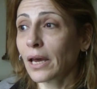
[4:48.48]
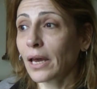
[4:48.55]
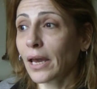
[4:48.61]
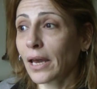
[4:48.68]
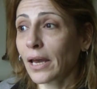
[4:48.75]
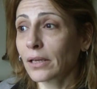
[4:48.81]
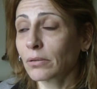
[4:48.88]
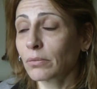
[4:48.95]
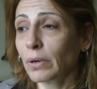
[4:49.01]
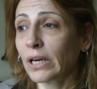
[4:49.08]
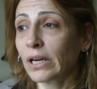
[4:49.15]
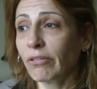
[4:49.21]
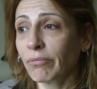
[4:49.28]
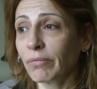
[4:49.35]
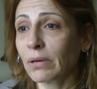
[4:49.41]
And
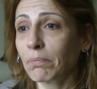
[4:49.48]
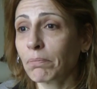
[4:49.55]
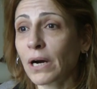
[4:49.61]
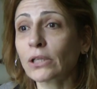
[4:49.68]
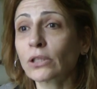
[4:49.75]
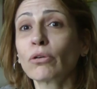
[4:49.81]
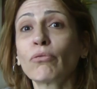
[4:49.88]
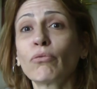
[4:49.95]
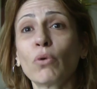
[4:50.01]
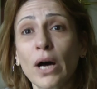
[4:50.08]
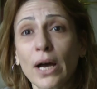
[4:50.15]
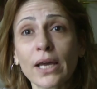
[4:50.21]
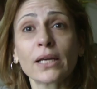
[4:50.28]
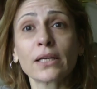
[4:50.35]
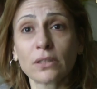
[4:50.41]
believe me, part of
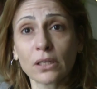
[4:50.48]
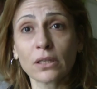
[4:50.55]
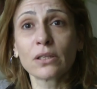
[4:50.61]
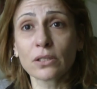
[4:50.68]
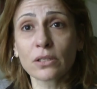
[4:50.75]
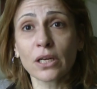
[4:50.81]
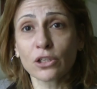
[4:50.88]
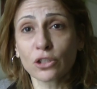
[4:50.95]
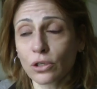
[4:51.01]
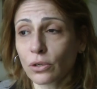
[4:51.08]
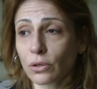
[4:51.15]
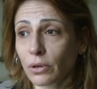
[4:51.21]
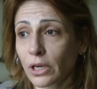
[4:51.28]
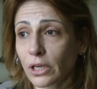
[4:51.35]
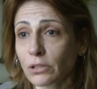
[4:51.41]
why I did this
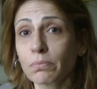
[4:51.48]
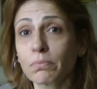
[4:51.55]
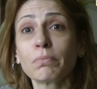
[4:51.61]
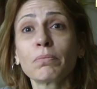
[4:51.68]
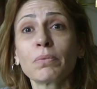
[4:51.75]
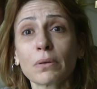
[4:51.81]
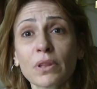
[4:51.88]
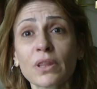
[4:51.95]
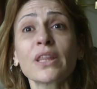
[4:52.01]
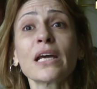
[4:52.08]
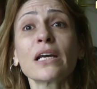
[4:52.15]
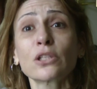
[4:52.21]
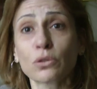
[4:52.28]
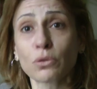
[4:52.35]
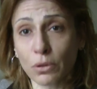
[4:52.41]
NGO, it's
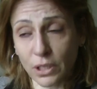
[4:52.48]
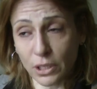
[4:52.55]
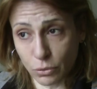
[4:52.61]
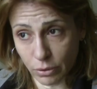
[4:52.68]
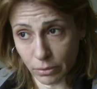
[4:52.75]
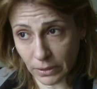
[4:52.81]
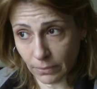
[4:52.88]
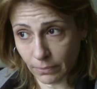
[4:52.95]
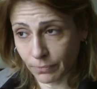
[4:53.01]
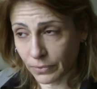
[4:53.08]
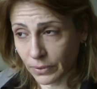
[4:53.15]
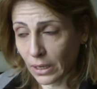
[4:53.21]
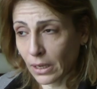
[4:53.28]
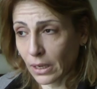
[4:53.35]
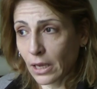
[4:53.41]
thanks to these women.
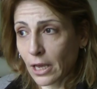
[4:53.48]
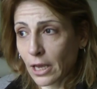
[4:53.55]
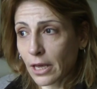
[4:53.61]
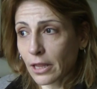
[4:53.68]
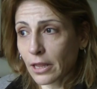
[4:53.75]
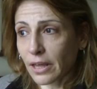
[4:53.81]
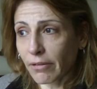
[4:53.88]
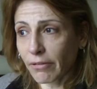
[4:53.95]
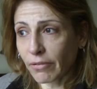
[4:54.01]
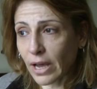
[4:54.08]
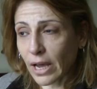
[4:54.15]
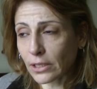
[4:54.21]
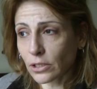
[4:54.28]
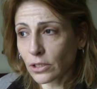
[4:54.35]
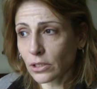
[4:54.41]
They've
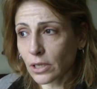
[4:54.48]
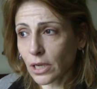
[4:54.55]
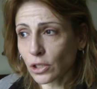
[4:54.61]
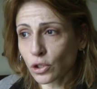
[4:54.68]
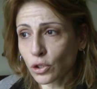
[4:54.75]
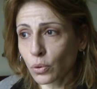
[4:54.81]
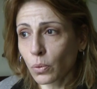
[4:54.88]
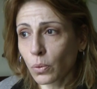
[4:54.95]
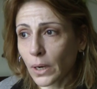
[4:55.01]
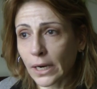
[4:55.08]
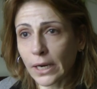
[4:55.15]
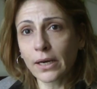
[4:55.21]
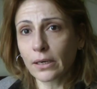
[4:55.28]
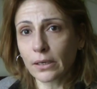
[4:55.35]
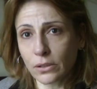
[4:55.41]
got such
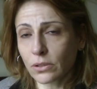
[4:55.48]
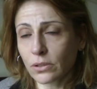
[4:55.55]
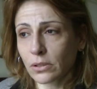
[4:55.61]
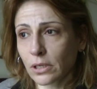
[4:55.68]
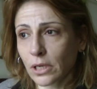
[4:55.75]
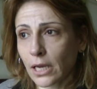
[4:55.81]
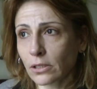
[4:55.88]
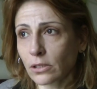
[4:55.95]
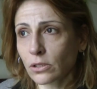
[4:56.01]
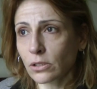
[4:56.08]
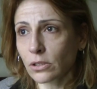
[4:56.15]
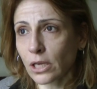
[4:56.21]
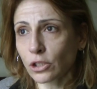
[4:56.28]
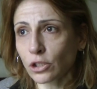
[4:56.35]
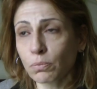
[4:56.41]
willingness and
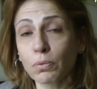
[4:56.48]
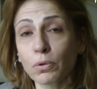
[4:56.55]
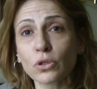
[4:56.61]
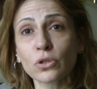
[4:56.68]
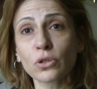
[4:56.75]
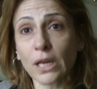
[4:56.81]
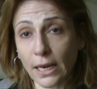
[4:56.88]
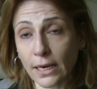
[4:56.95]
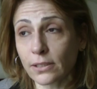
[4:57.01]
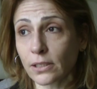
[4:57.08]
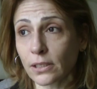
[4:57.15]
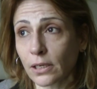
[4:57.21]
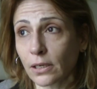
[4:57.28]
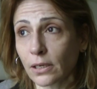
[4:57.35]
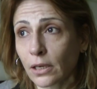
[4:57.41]
such
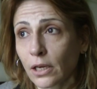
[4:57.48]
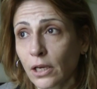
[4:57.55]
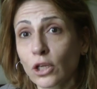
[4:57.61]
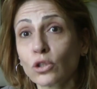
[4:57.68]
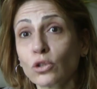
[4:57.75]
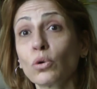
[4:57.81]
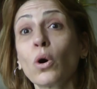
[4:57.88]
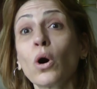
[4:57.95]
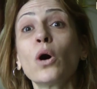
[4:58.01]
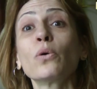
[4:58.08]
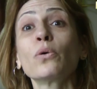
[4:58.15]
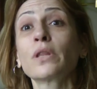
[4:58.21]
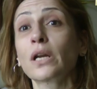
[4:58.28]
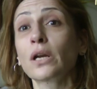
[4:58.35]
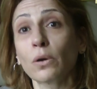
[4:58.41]
personality to
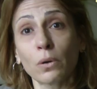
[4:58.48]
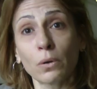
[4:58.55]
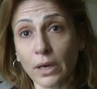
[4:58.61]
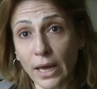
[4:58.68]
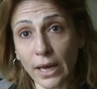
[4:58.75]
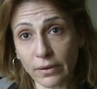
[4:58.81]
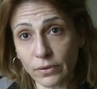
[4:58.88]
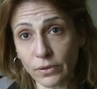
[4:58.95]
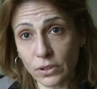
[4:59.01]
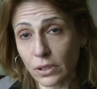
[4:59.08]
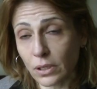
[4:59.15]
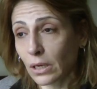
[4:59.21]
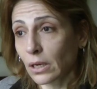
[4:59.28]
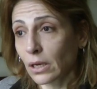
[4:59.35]
own their own lives.